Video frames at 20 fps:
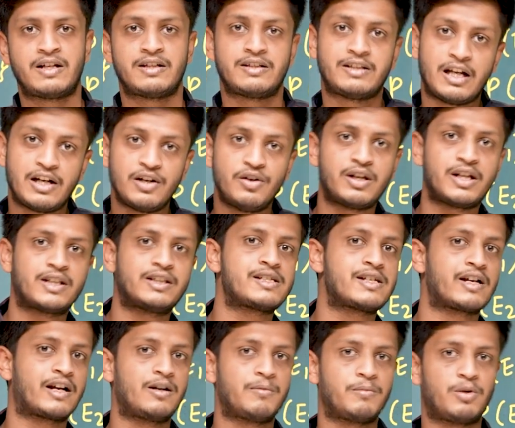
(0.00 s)
Then you take the
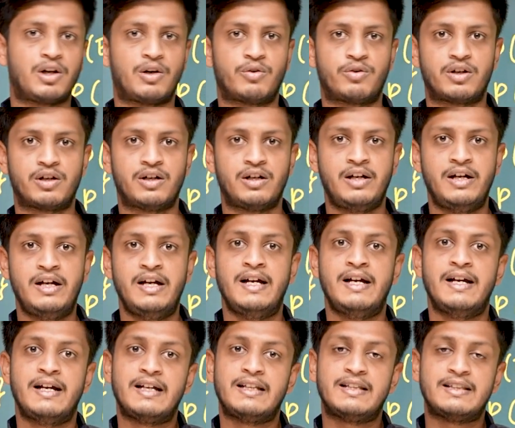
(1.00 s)
second ball out.
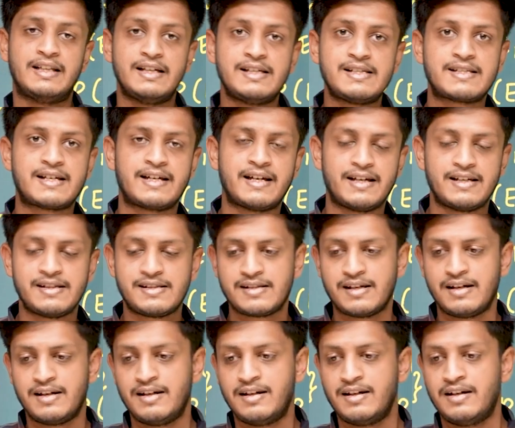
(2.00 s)
In this
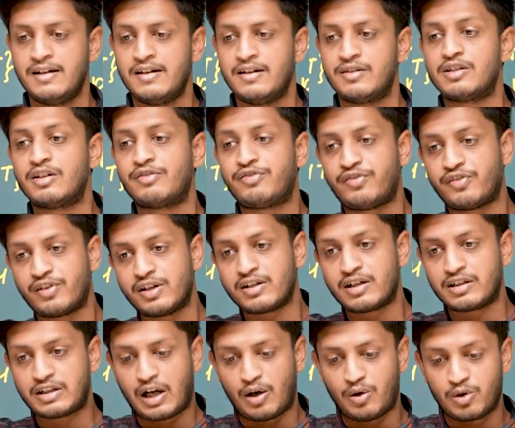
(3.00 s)
case, the
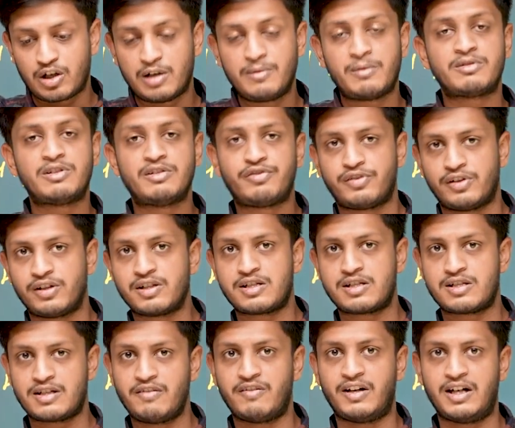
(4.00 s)
outcome of the
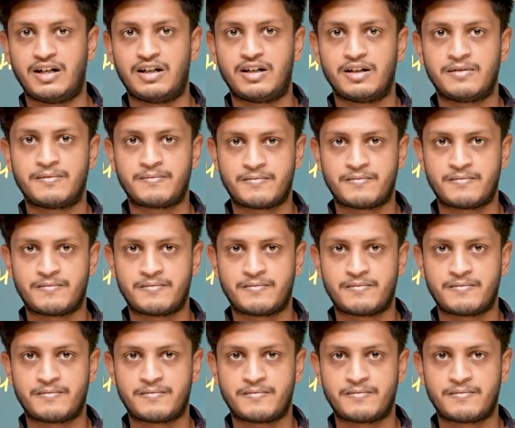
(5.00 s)
first event,